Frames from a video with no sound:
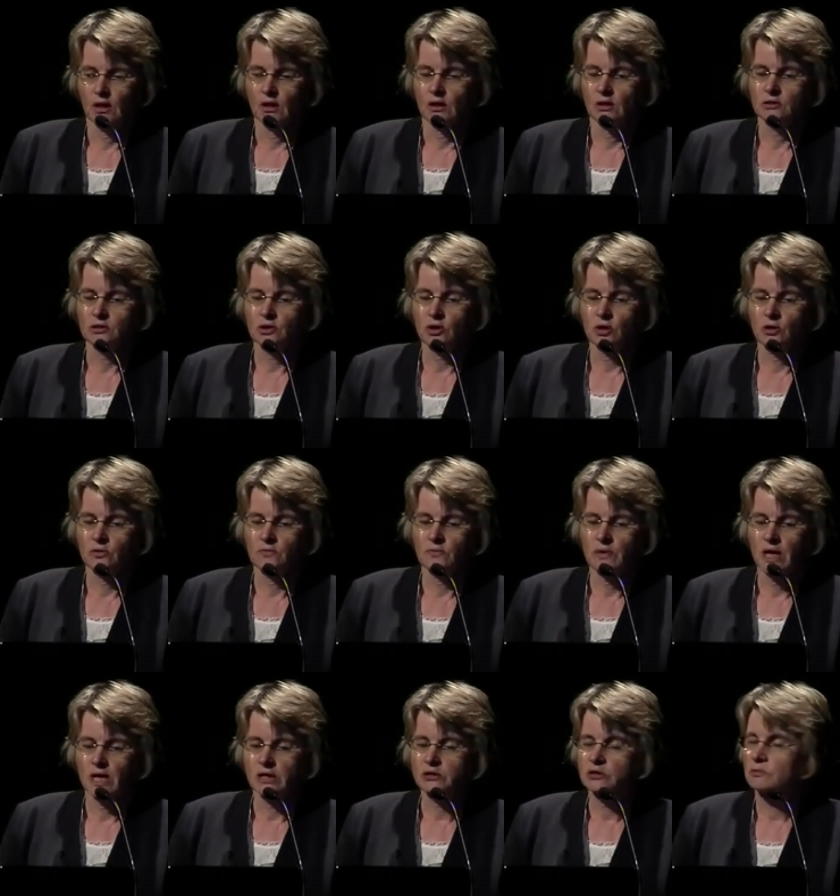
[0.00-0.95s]
So,
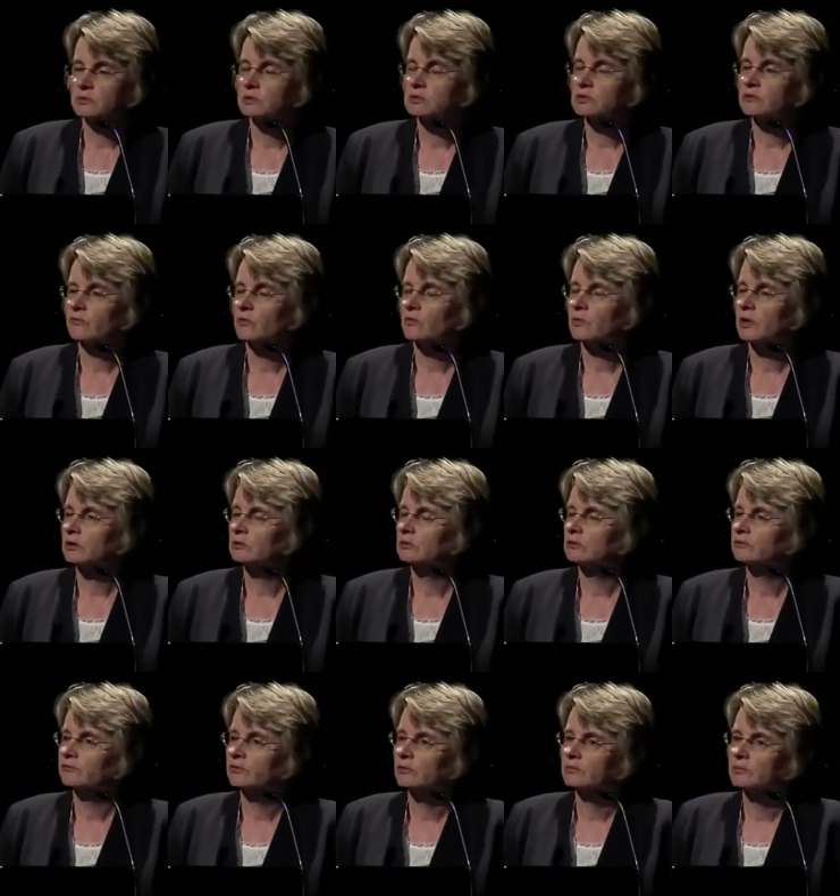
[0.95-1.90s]
attributes of a
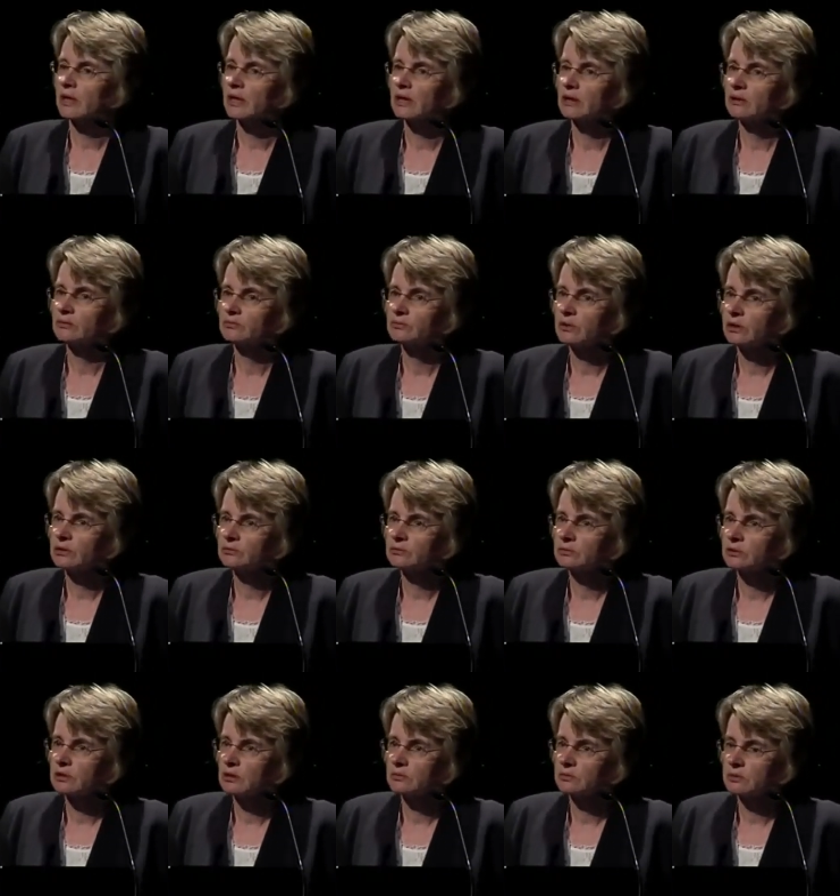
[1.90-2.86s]
record from a
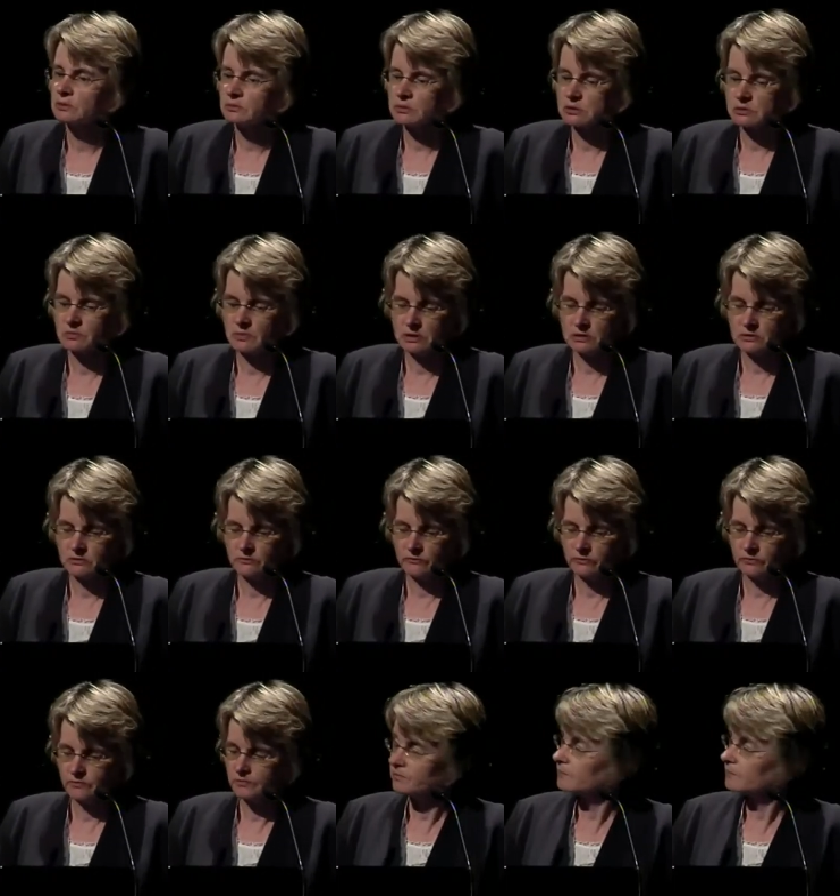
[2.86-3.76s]
record keeping perspective.